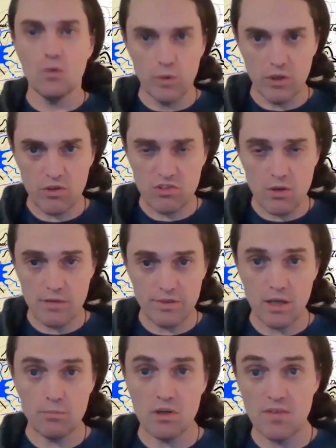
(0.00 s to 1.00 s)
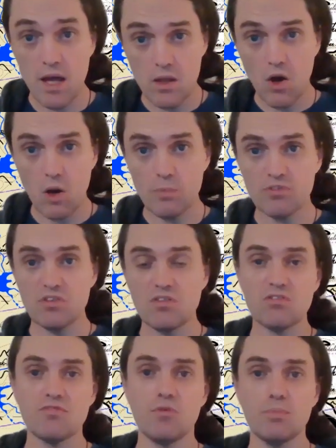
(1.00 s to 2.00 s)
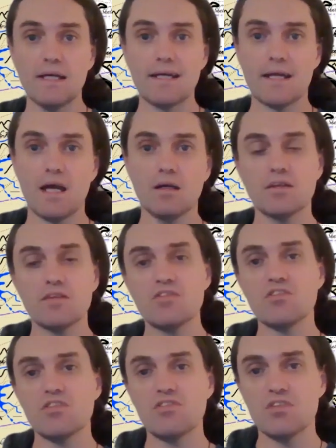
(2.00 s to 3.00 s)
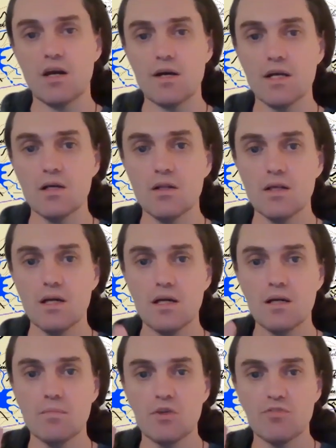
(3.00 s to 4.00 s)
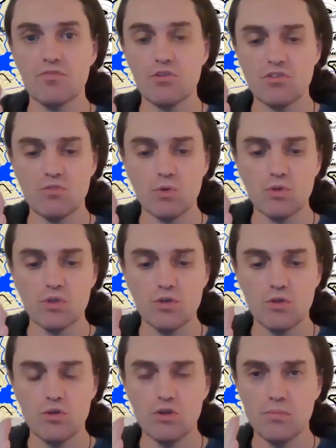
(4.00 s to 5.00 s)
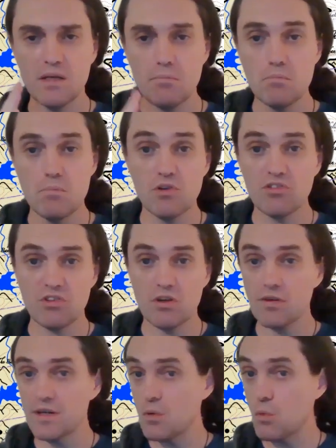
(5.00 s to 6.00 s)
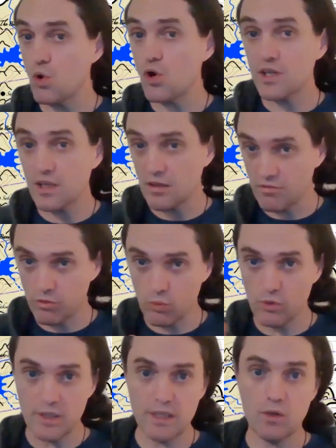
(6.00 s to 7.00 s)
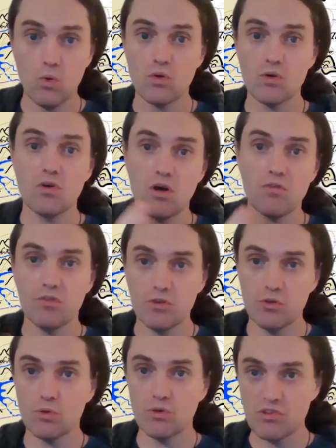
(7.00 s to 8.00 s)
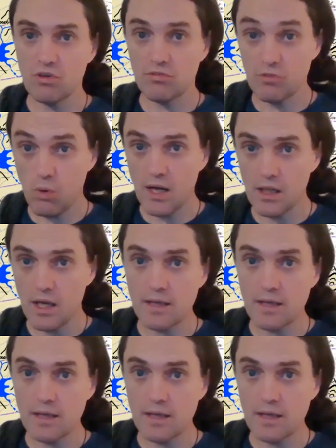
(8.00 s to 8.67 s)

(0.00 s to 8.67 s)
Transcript: We also have a number of other options for player characters in Sidarhael. First of all, you could be a mercenary working for the Order of the Daughters of Twilight.